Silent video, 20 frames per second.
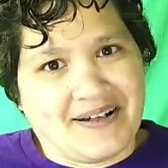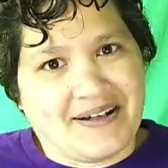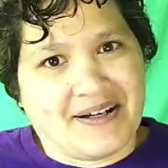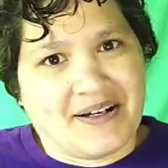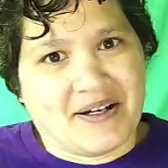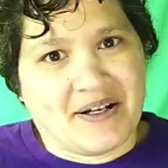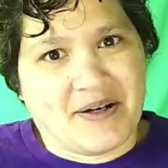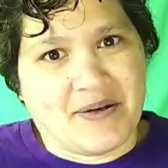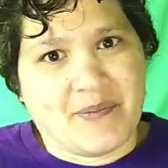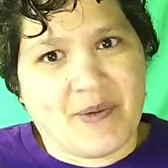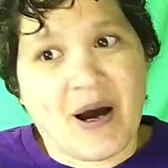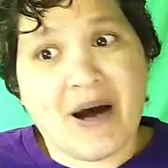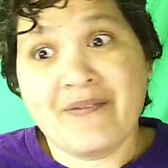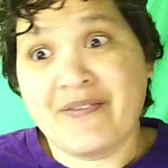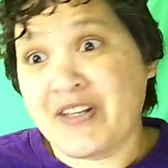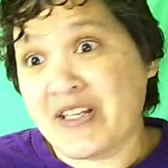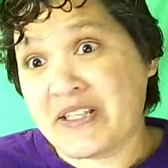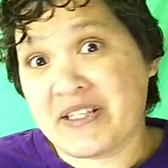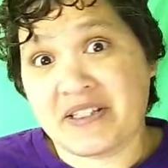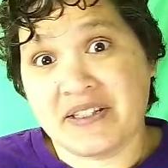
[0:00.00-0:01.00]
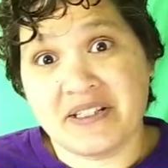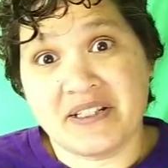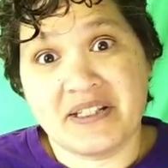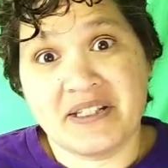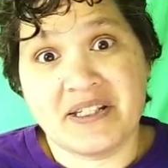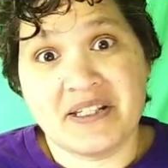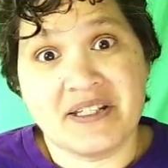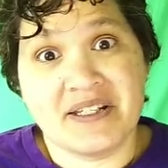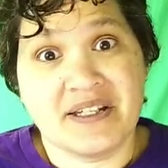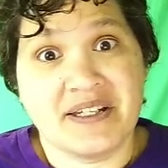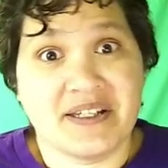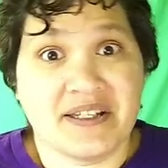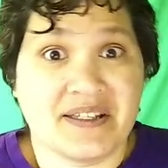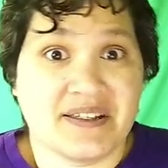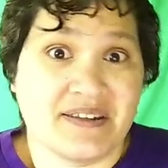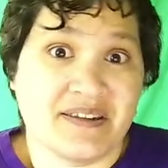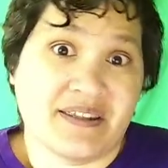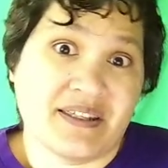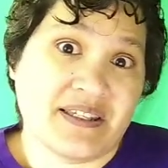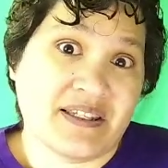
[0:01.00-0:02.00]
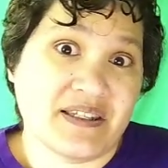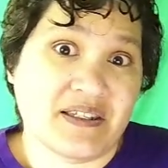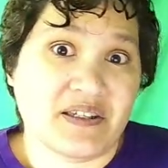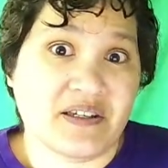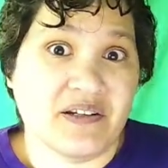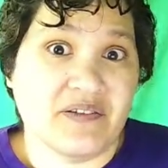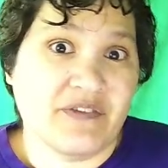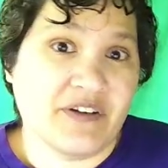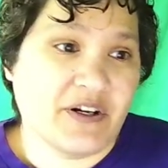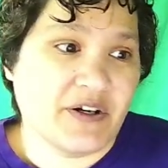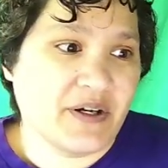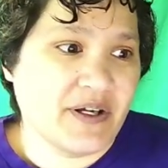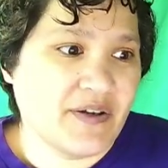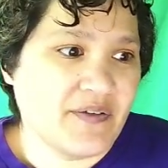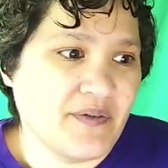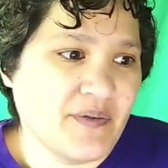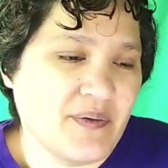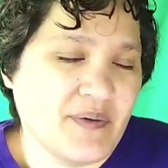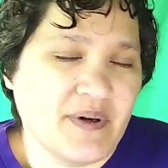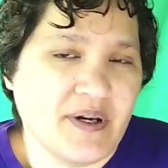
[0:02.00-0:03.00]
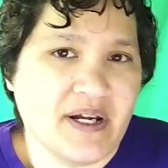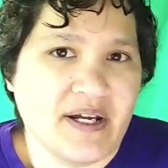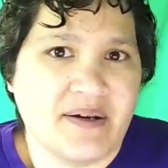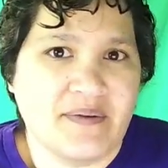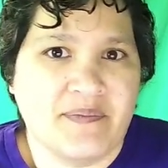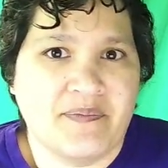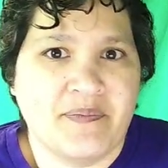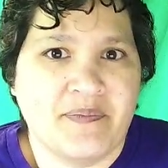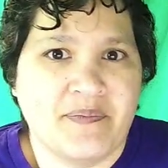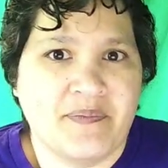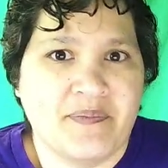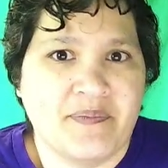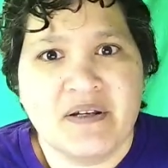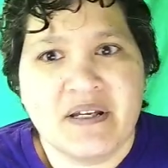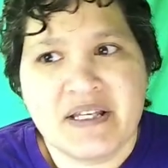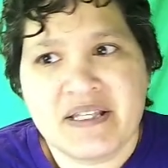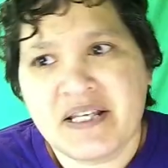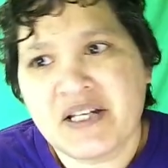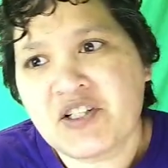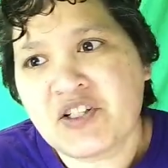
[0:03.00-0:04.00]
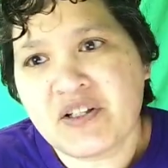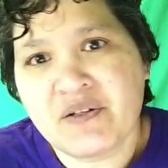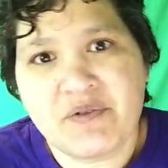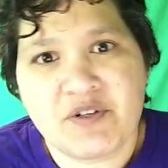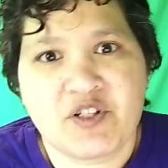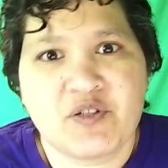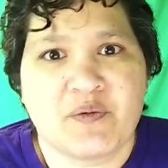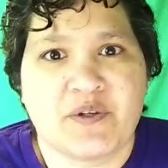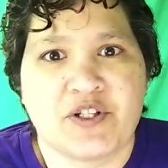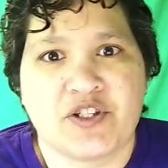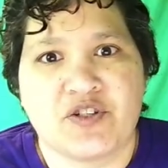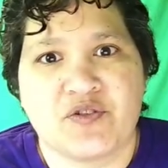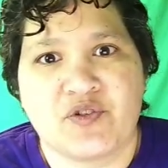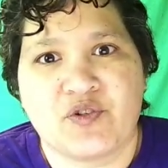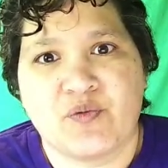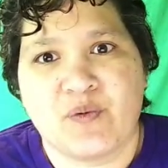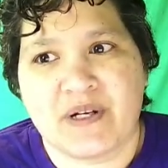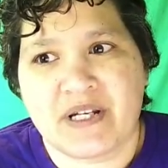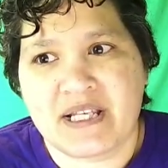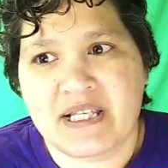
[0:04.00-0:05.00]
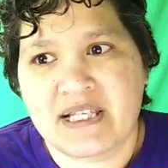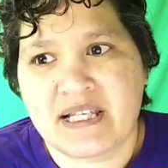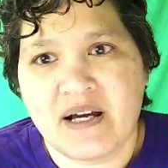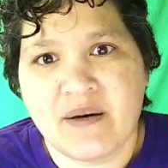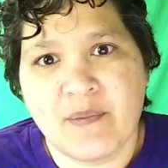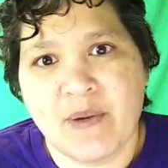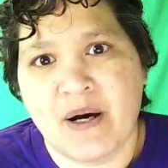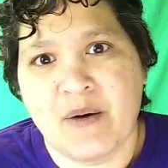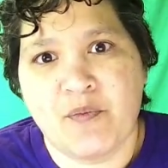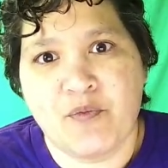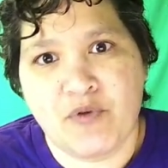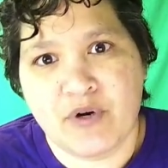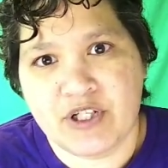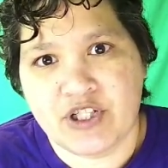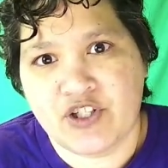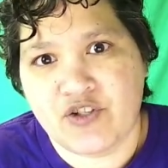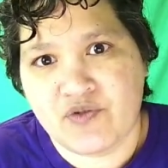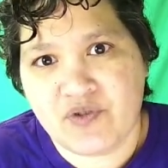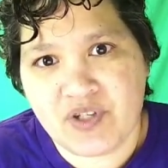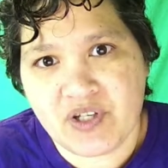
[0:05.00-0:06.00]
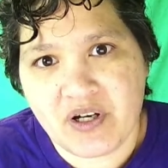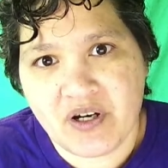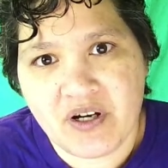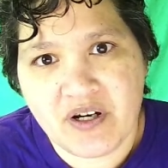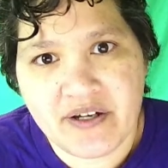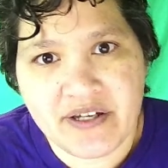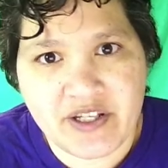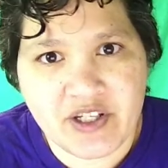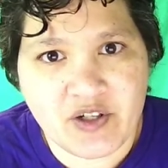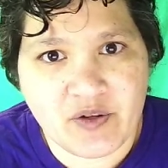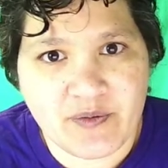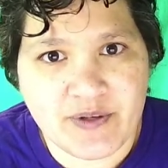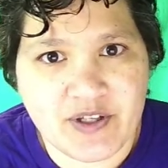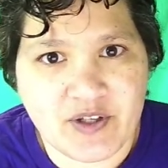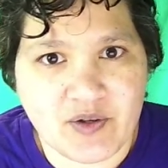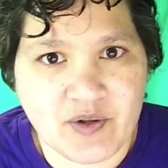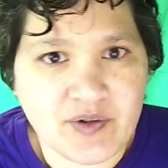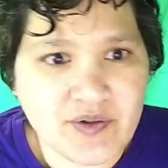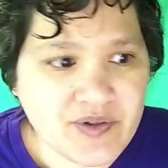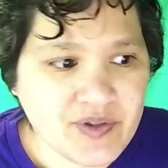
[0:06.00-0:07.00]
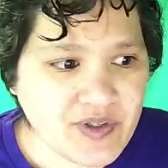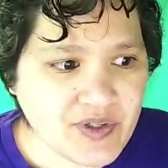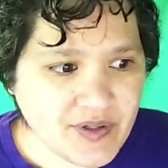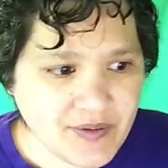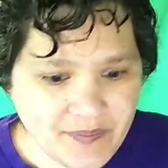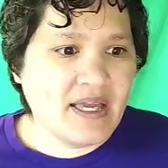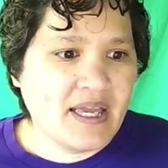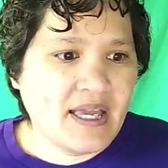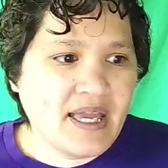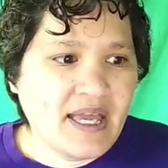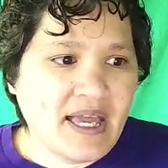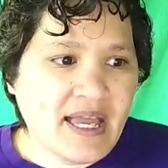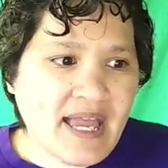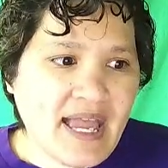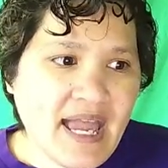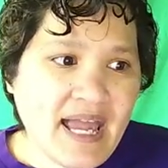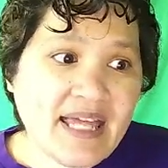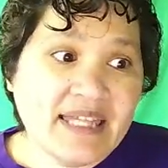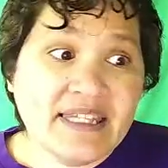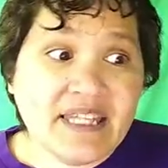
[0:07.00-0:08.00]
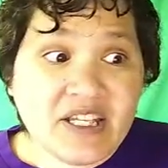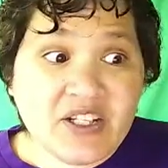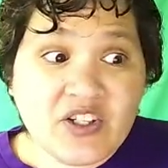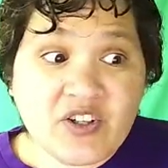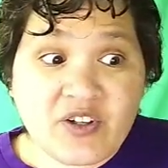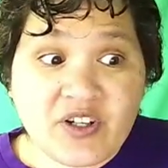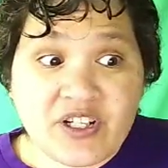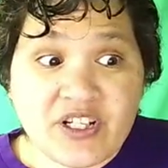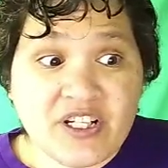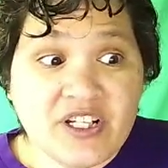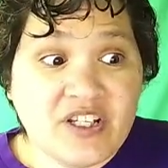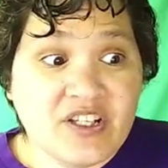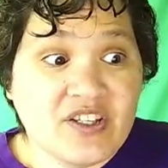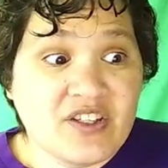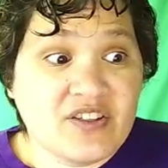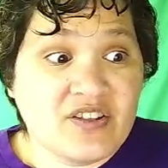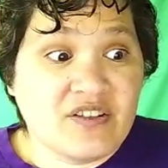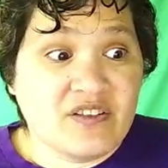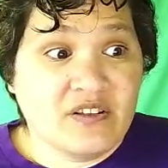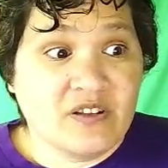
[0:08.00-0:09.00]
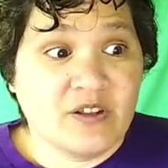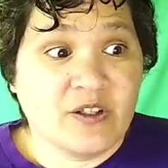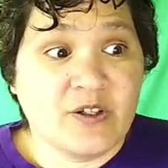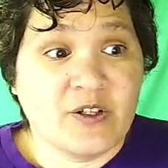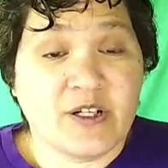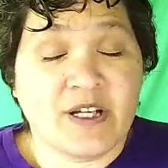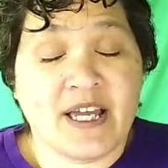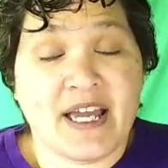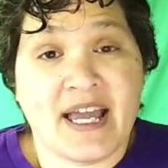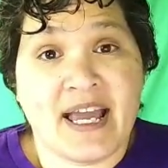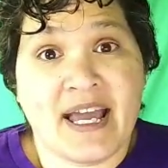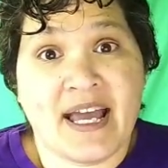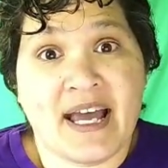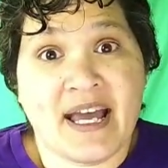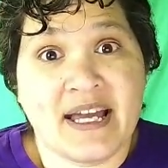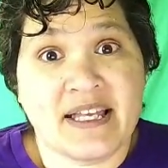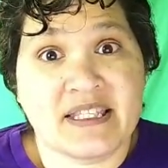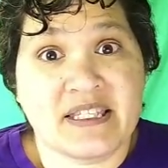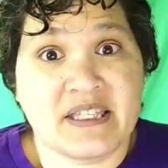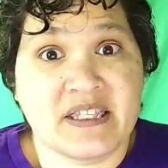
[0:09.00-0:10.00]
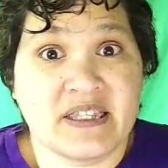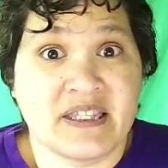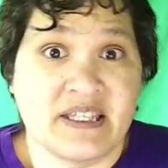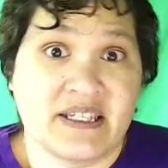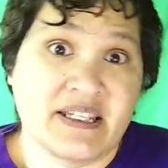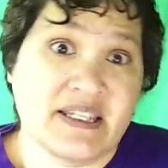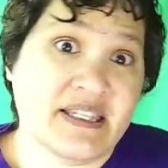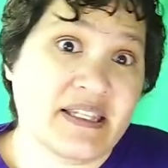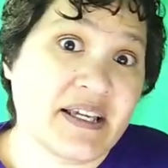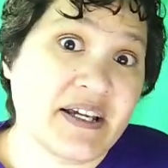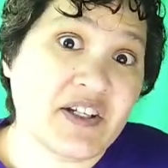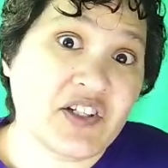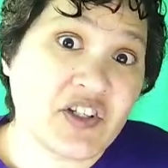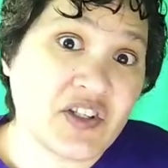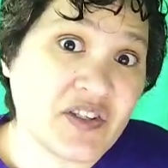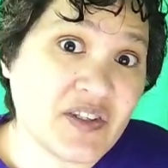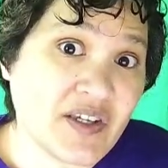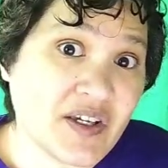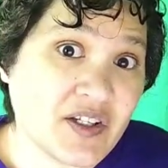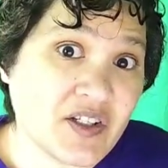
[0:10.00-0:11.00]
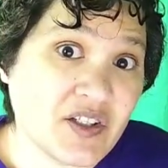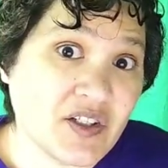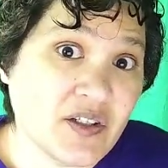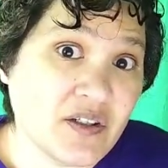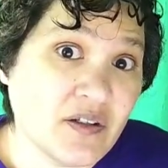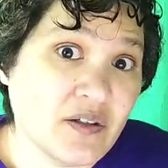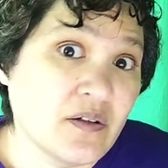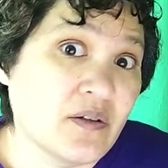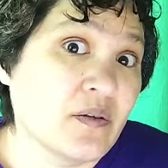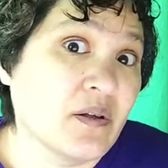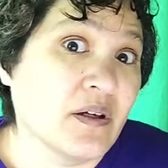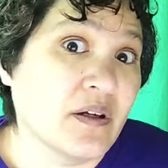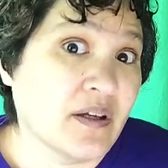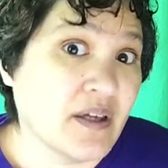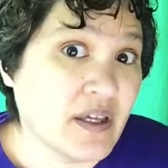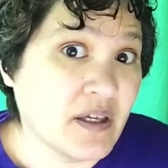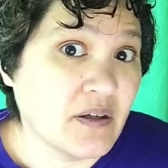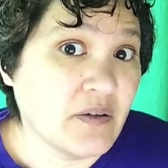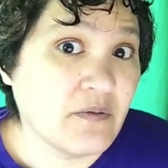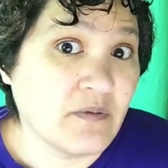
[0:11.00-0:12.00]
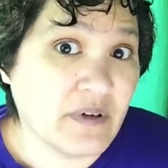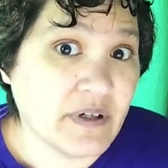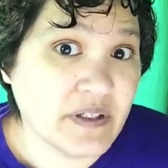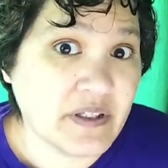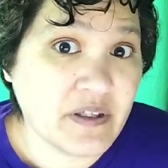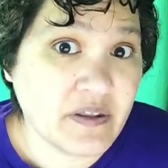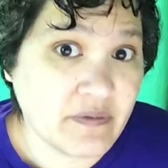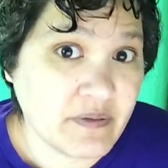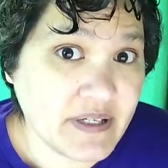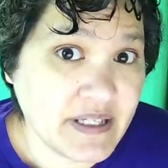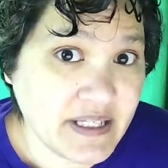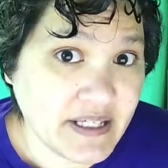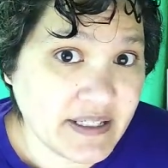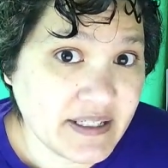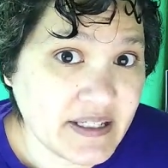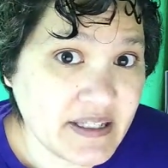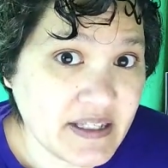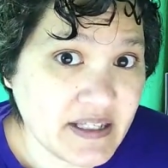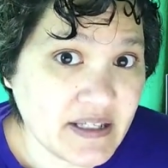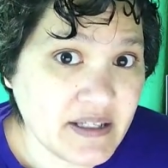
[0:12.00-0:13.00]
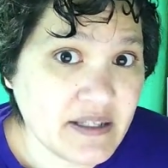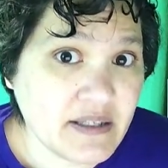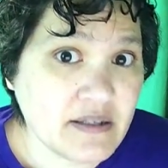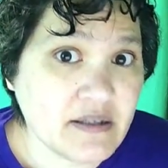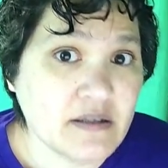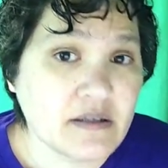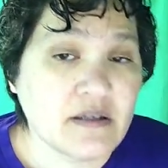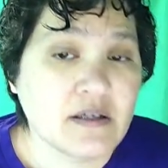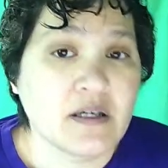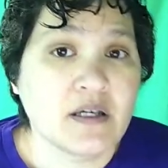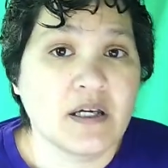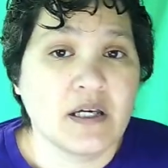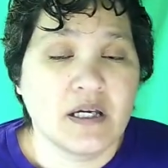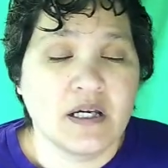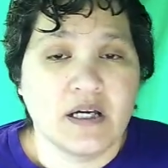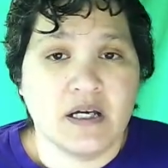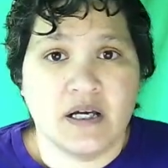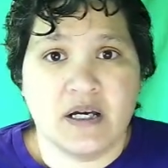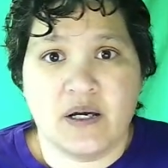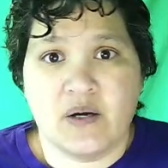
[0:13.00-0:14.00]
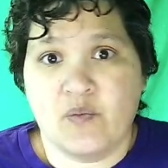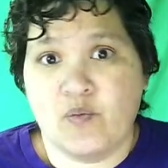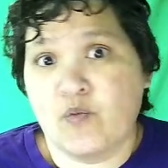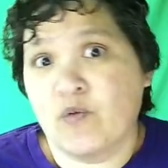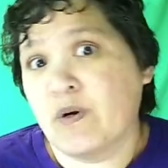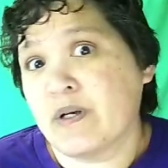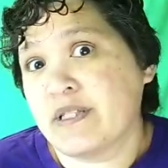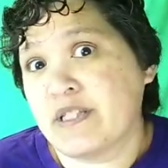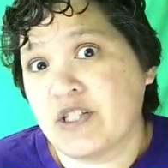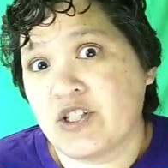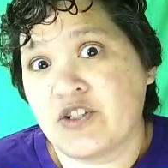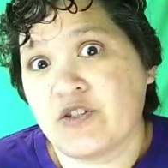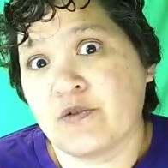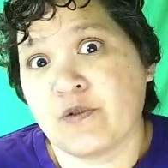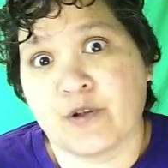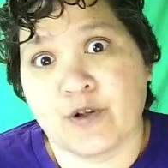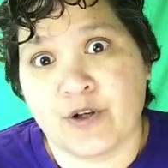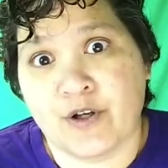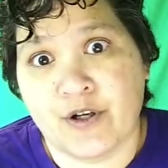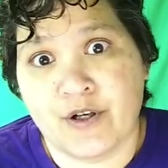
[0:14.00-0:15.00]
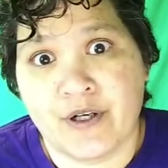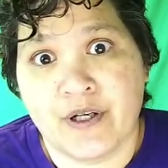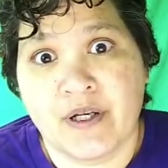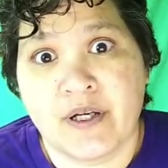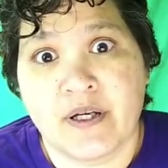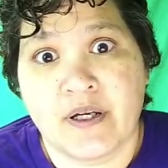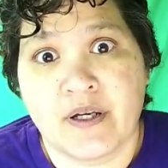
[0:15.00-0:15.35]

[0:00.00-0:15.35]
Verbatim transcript: um, obviously this is going to vary, but essentially what you want to do is you want to sum up what you saw in your results and then you're going to look at the discussion section again, one to three sentences. Um, what did you learn